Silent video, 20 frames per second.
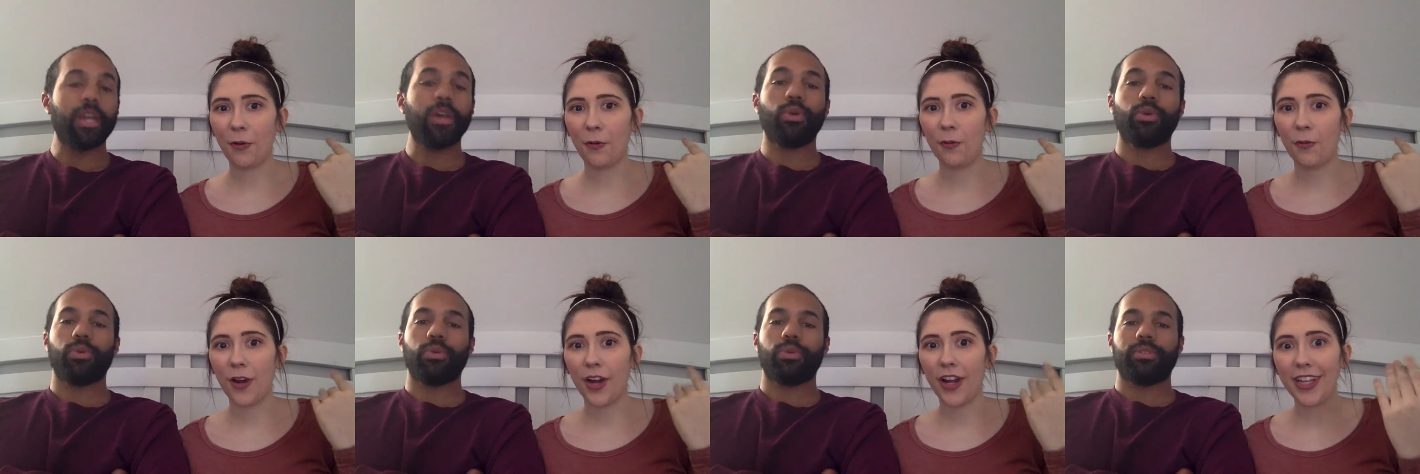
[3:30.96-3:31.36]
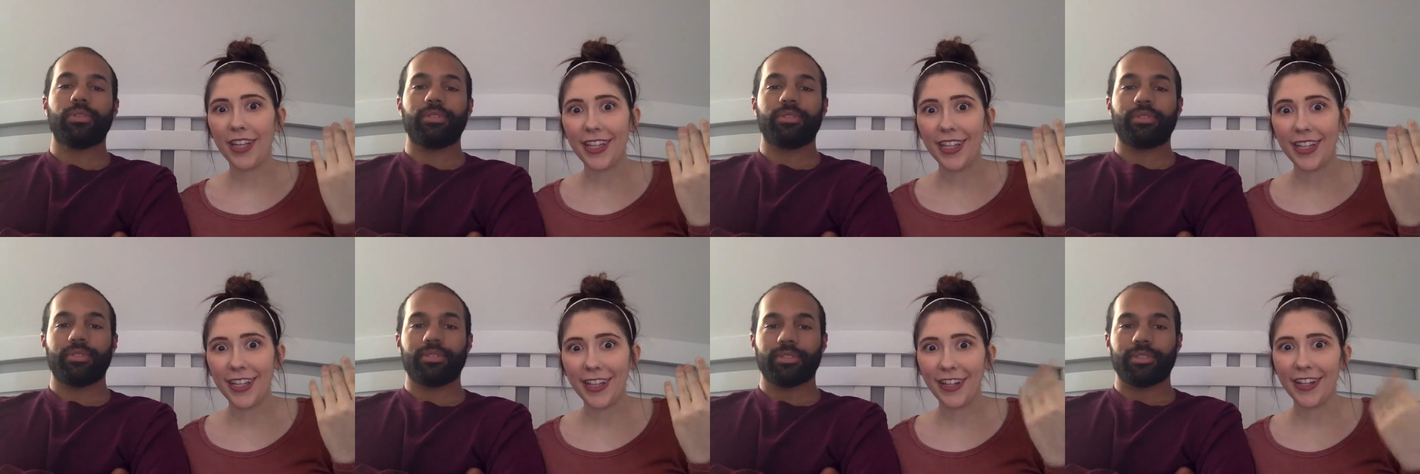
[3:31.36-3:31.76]

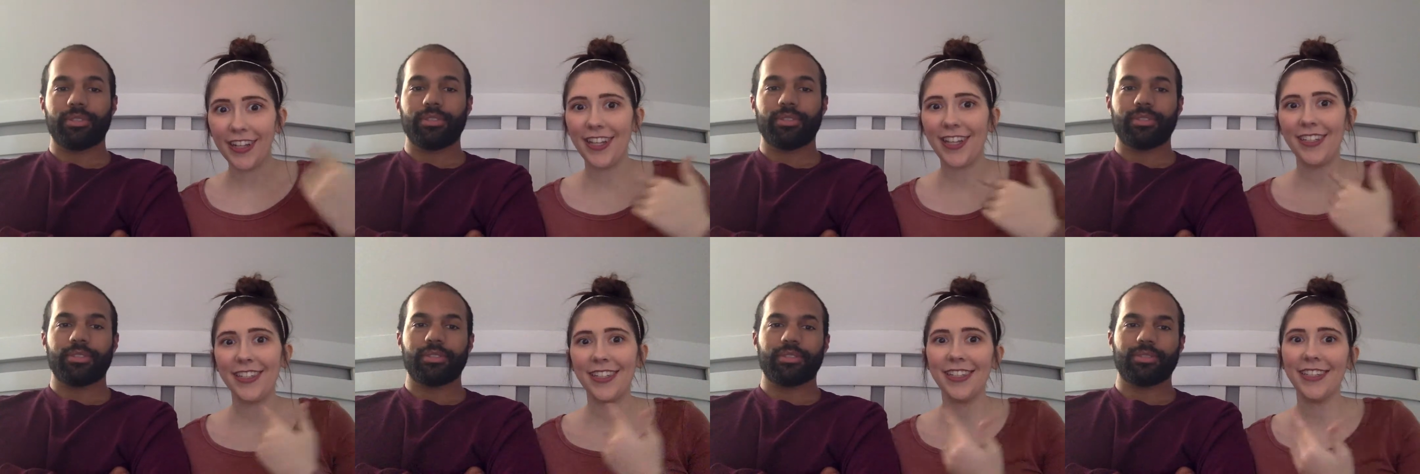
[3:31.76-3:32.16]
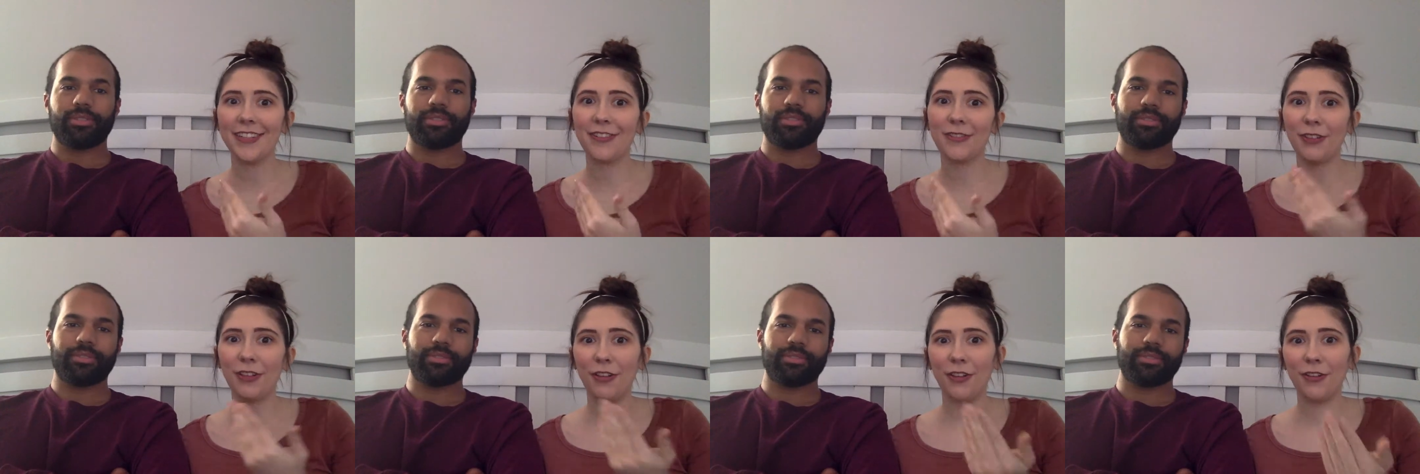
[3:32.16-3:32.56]
Speaker 1: Ryan, and he said it's
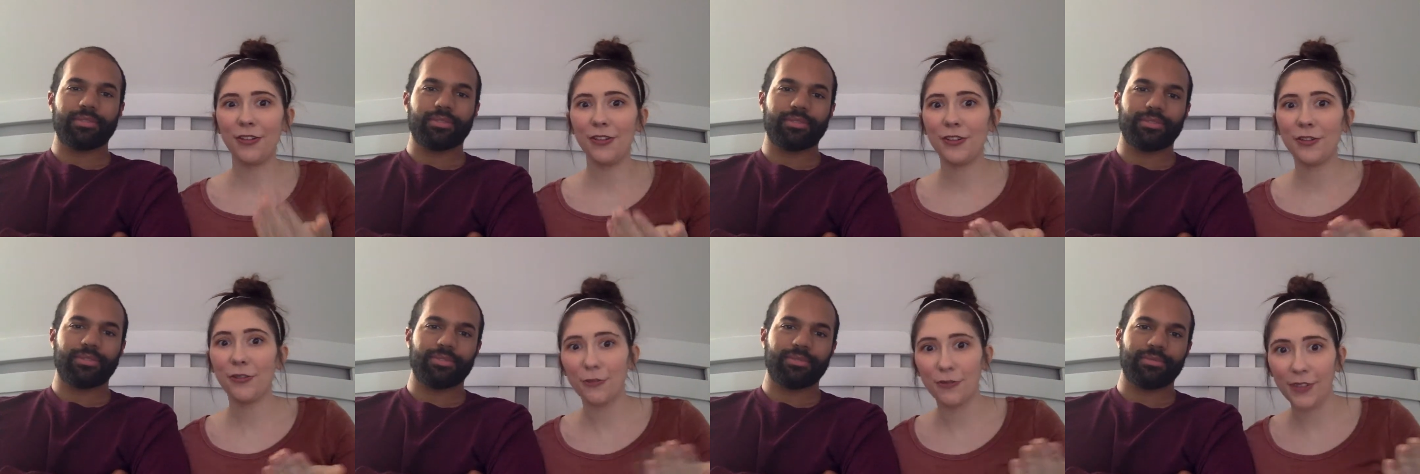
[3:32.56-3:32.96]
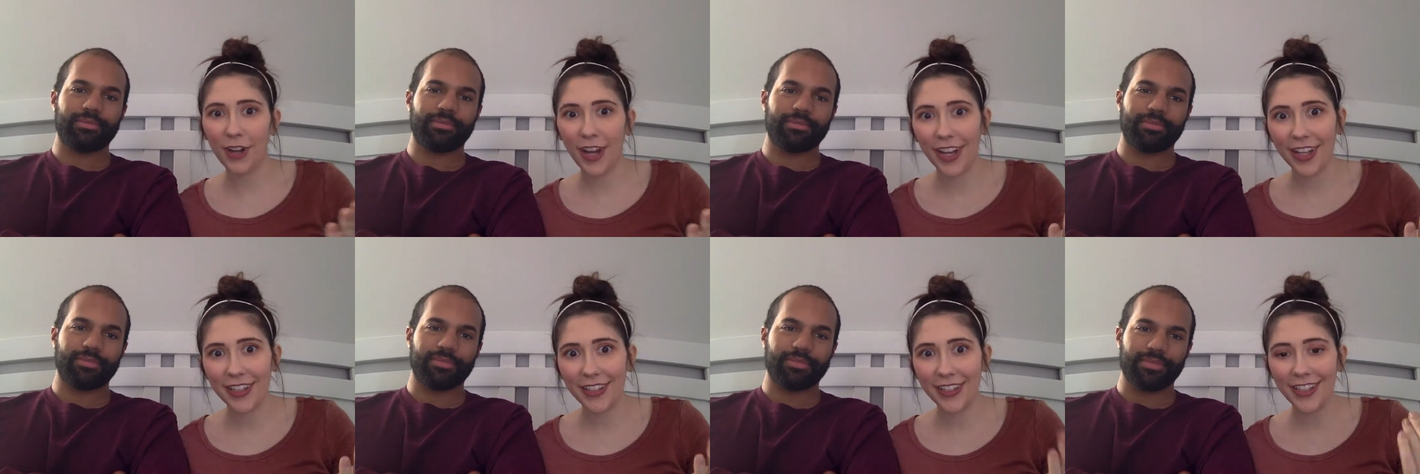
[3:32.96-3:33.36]
really close to
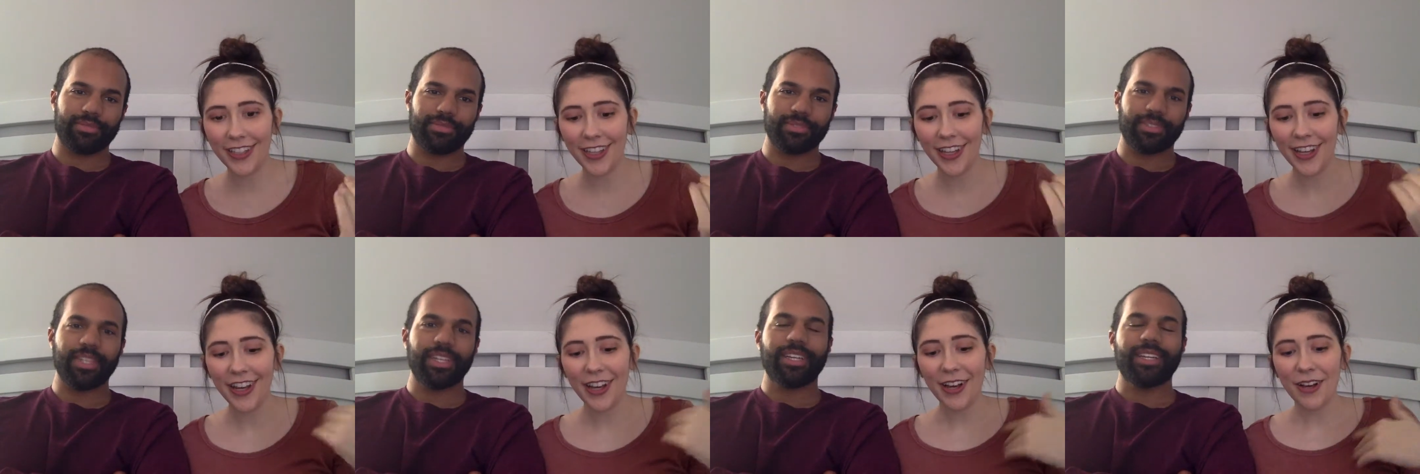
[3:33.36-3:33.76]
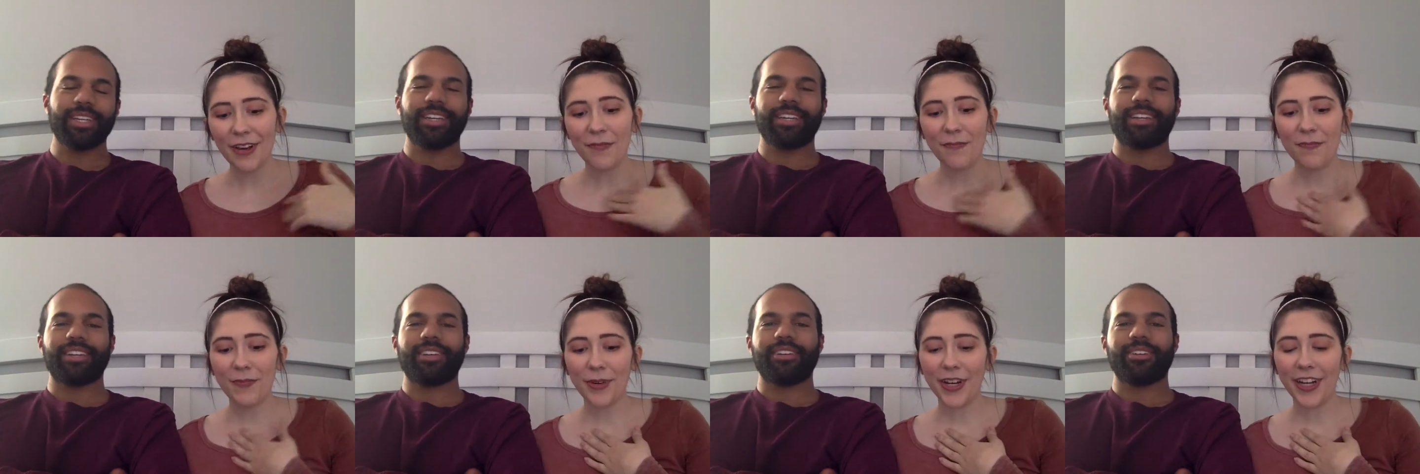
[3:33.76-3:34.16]
Riley,
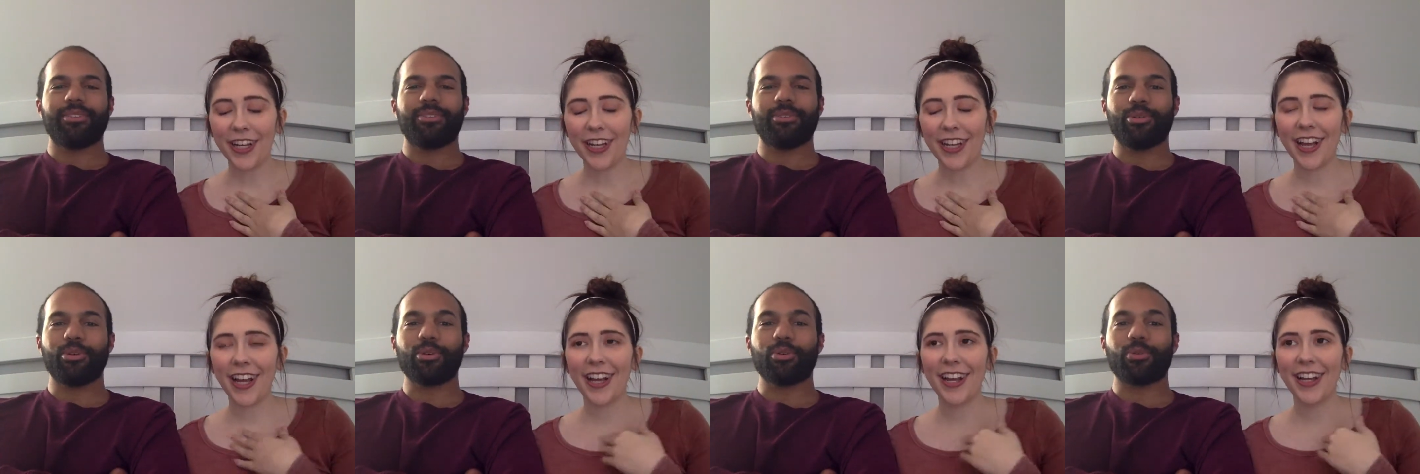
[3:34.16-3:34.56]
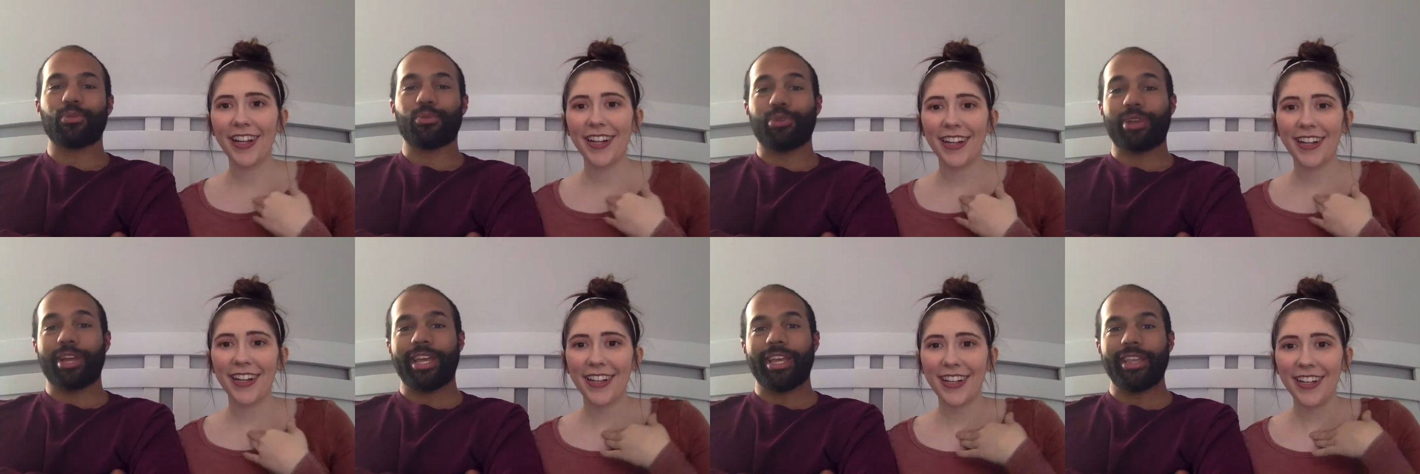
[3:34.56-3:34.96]
but
Speaker 2: or
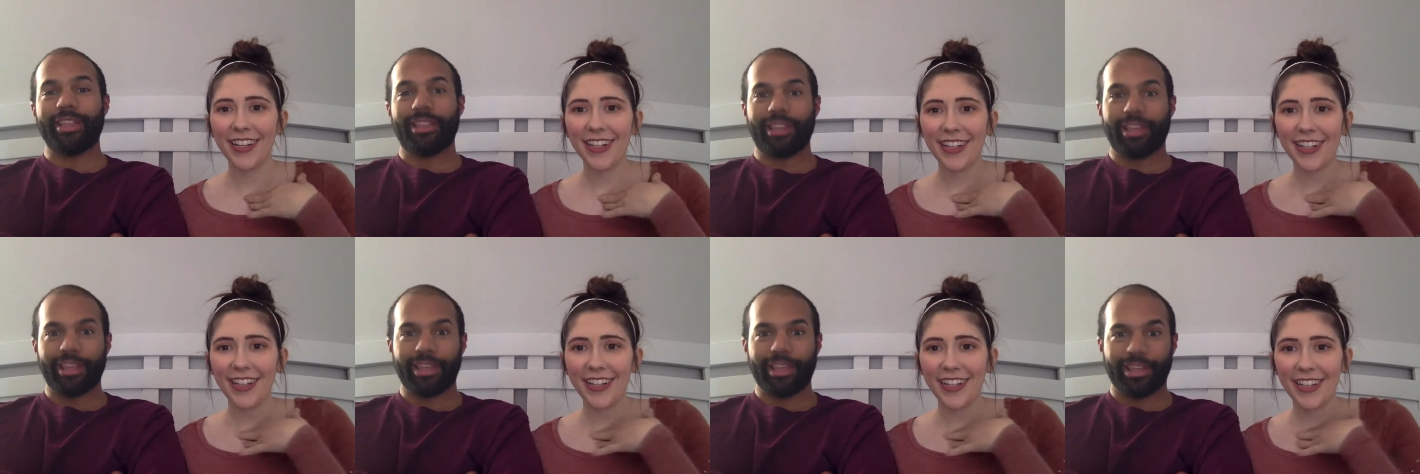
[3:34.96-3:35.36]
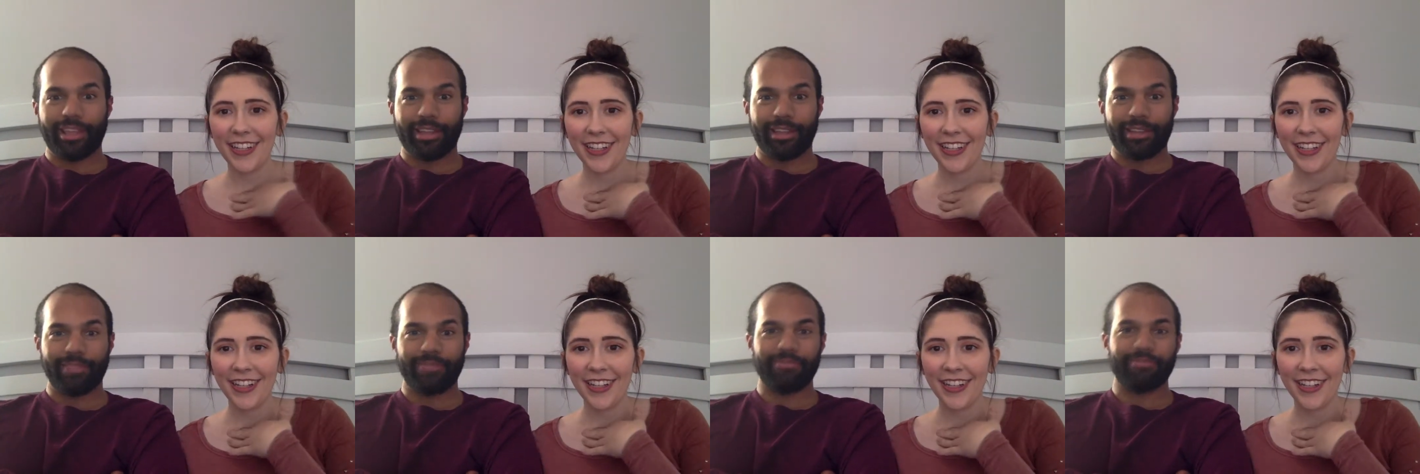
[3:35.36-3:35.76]
Raylan.